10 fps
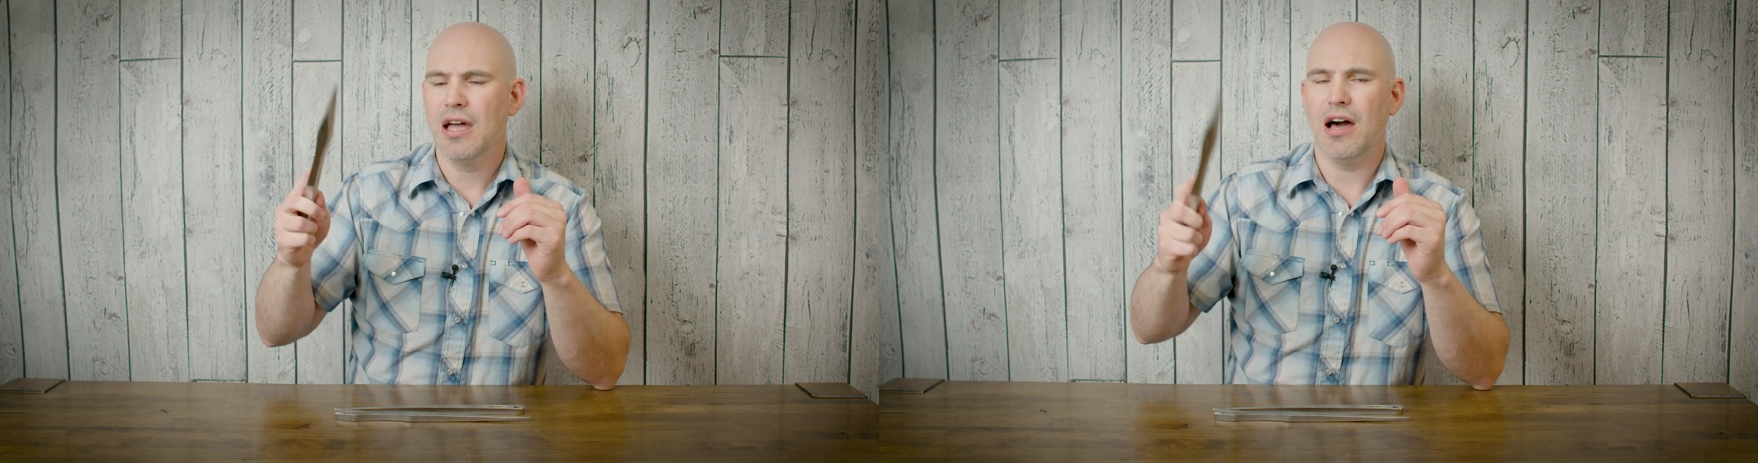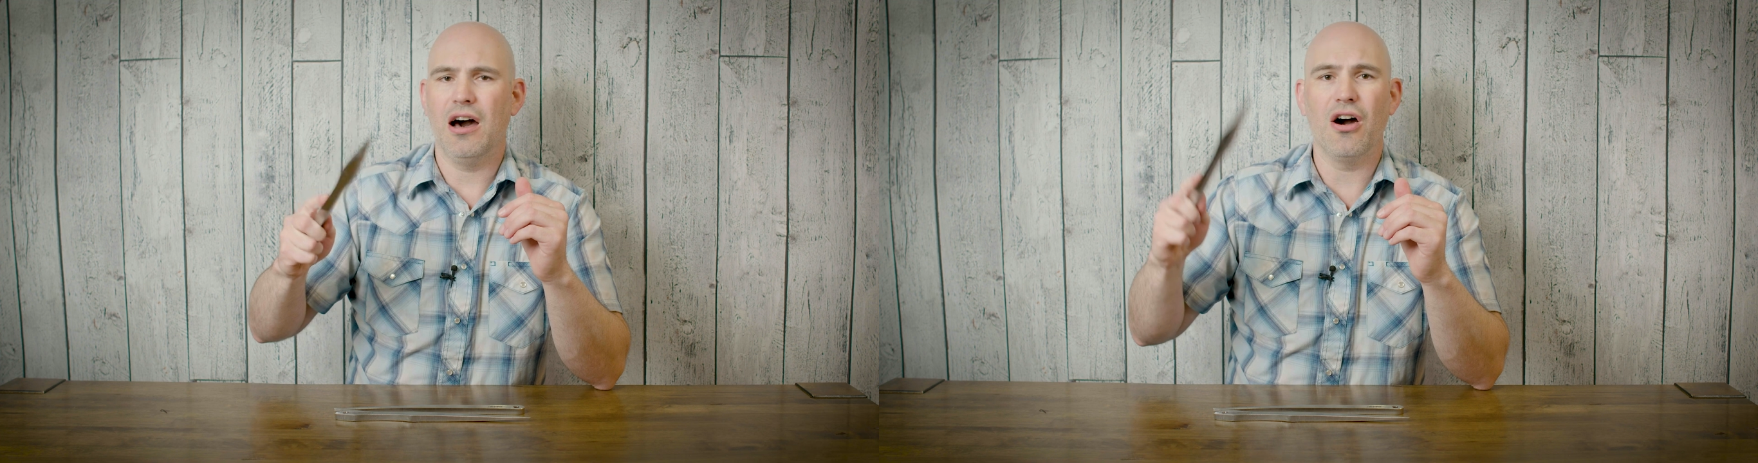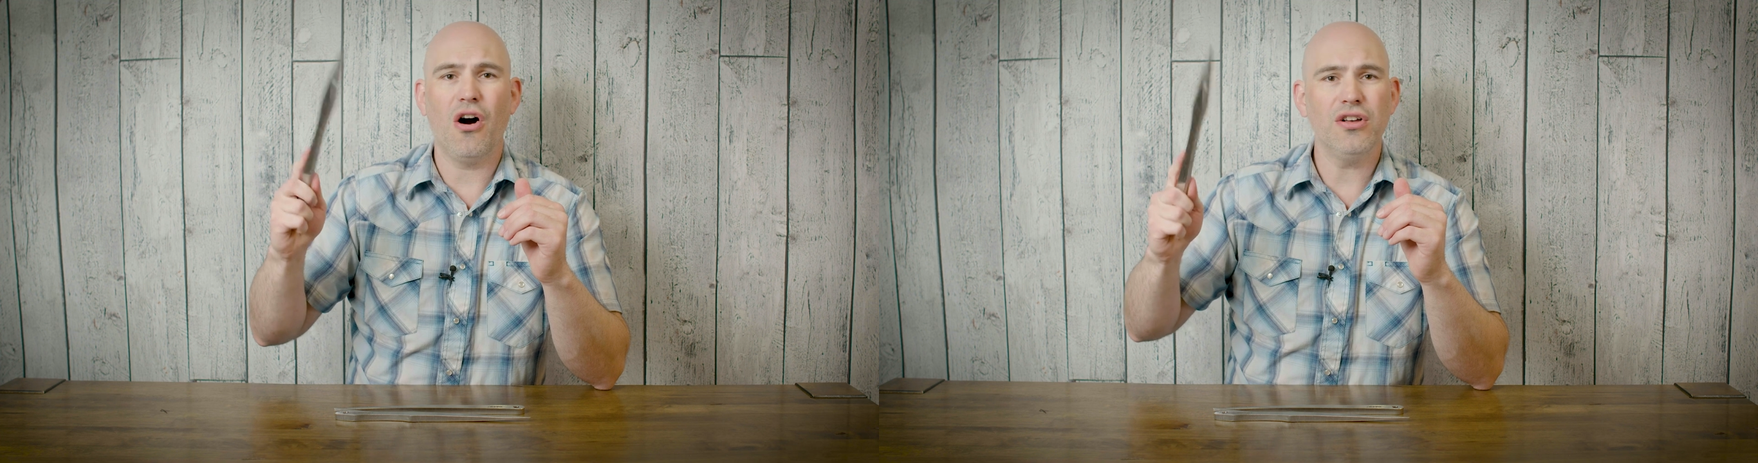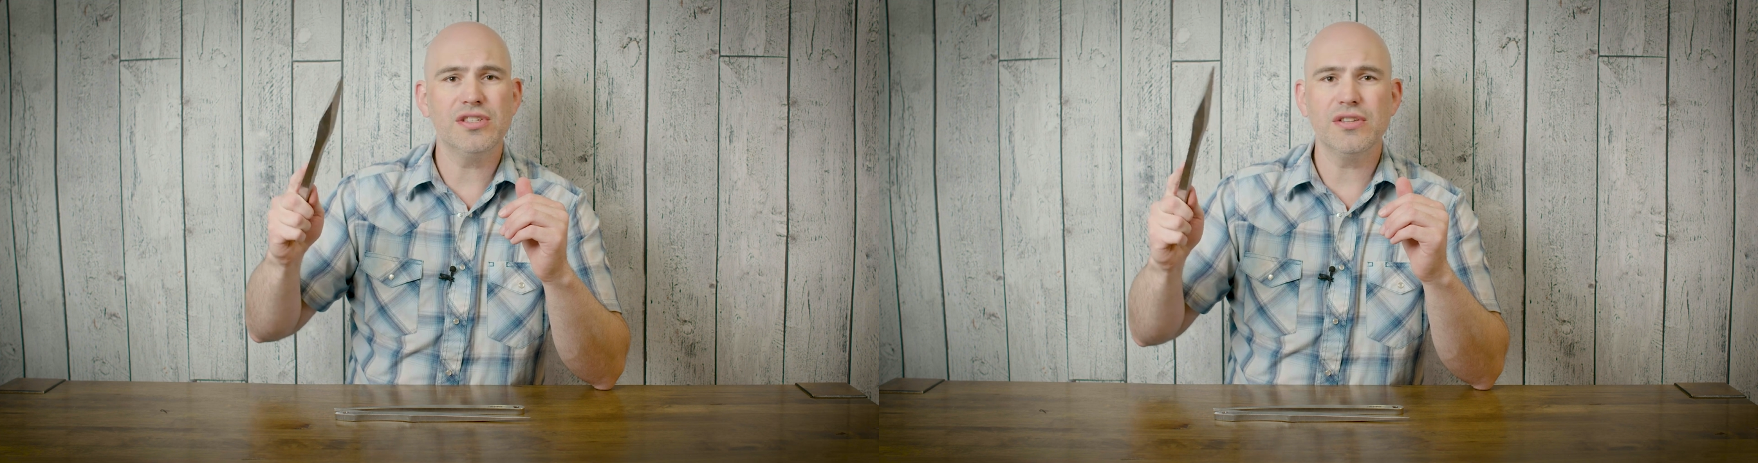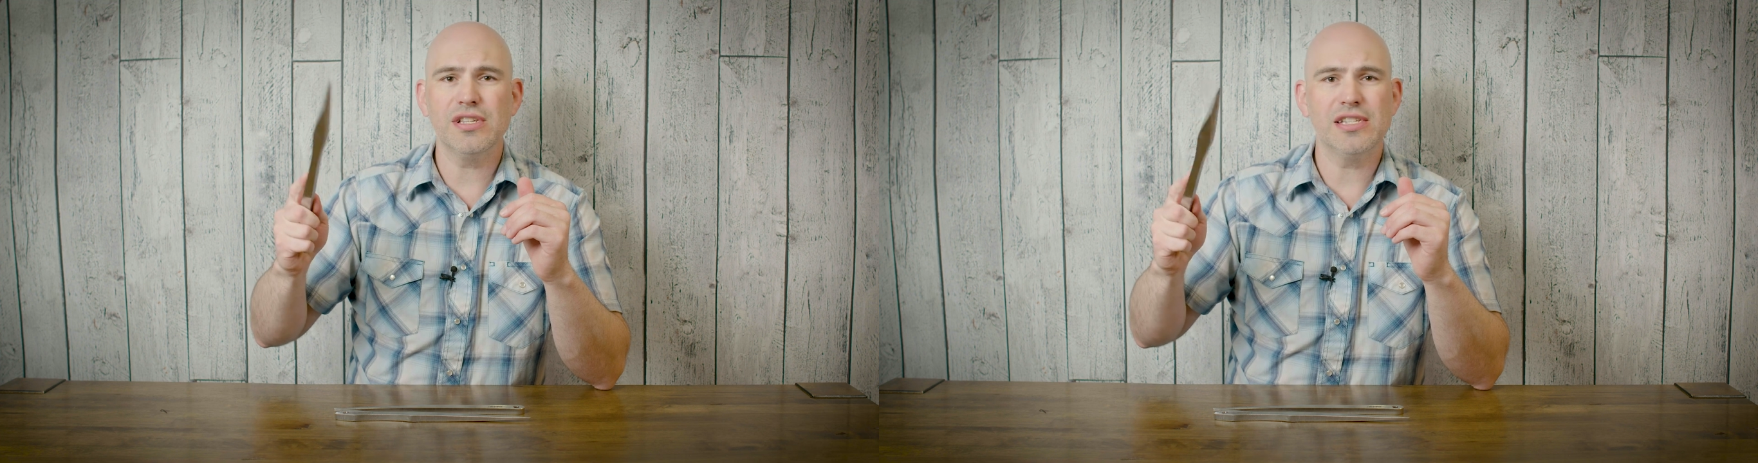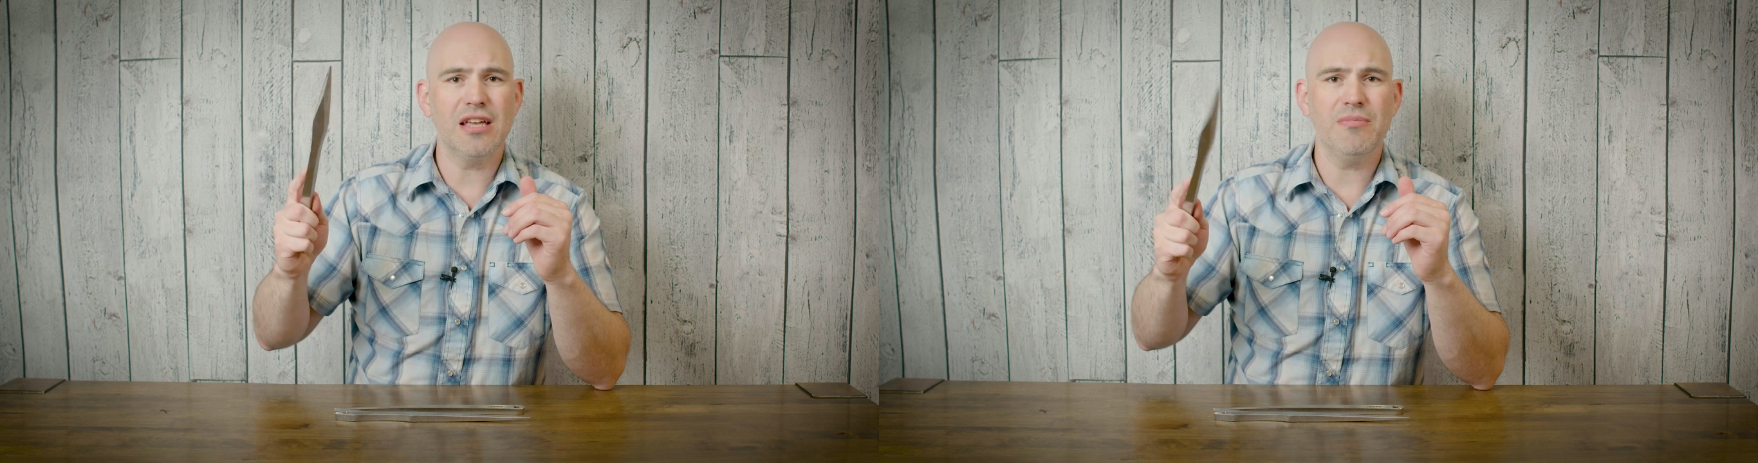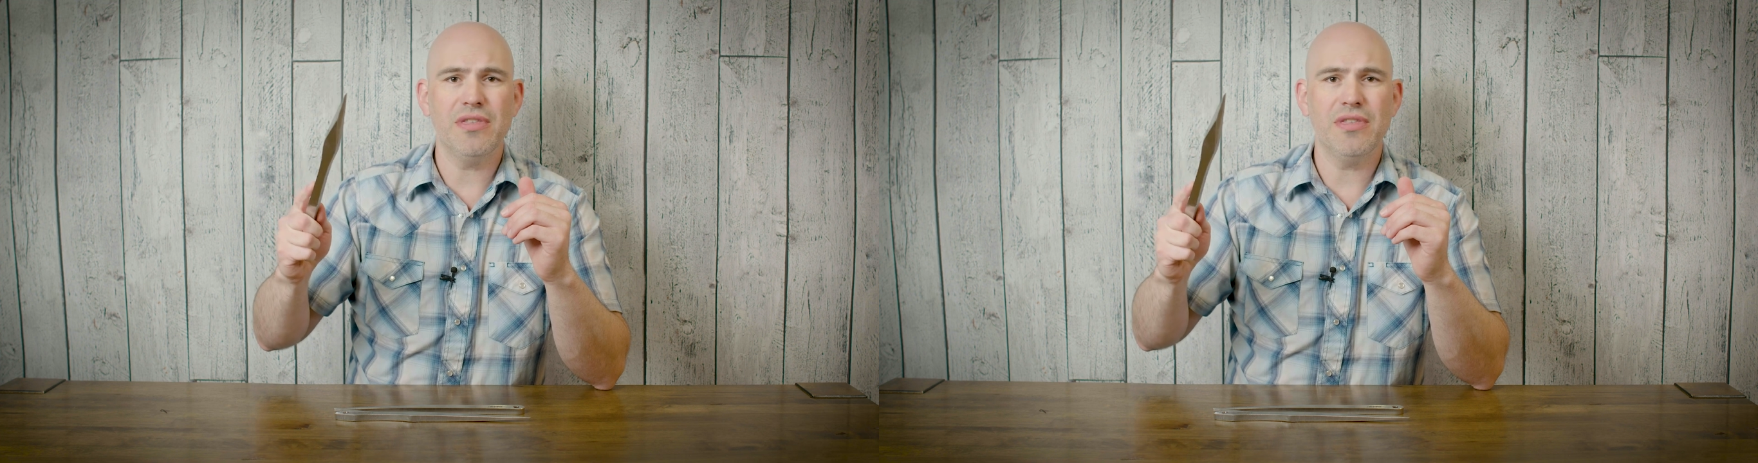Also the same